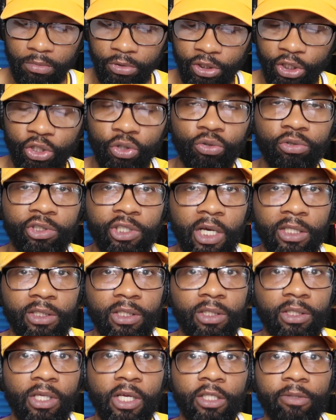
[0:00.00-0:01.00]
lose
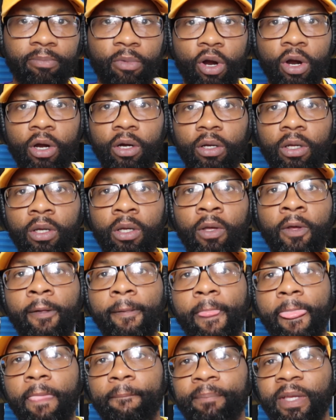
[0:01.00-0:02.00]
Justice Ginsburg,
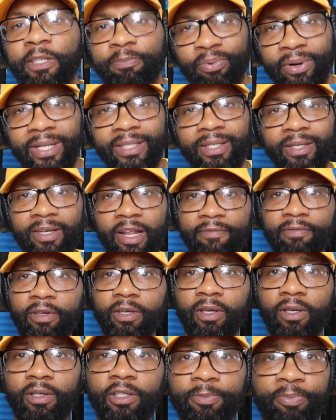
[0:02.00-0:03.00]
it's pretty
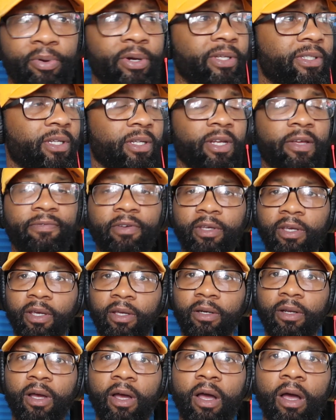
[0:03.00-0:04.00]

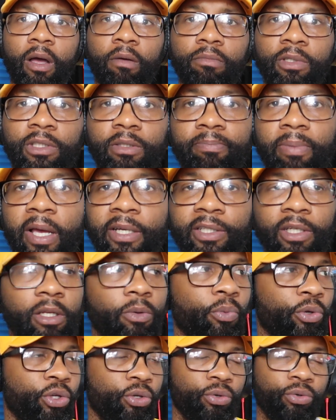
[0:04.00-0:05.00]
significant. Especially
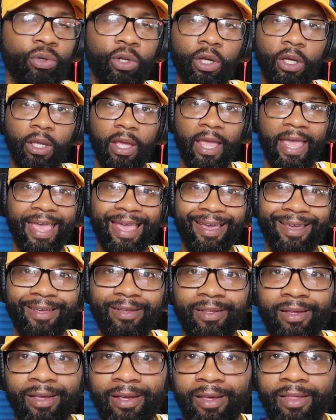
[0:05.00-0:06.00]
when you look at
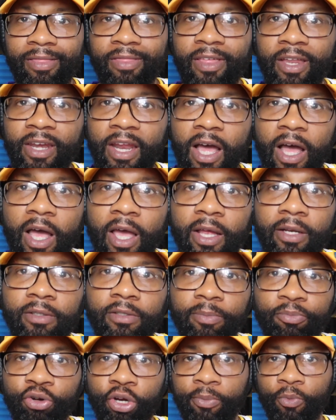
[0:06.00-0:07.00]
the 9
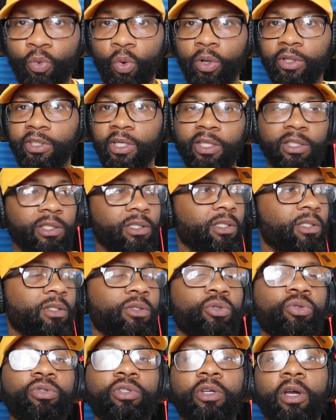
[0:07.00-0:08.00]
Supreme Court justices
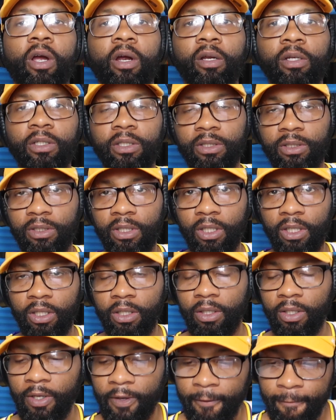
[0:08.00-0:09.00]
who currently sit,
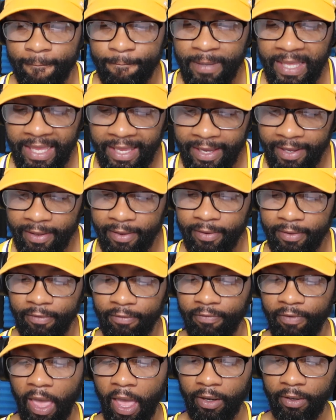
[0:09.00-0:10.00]
and the
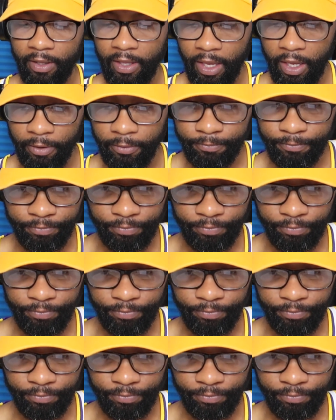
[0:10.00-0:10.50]
fact that,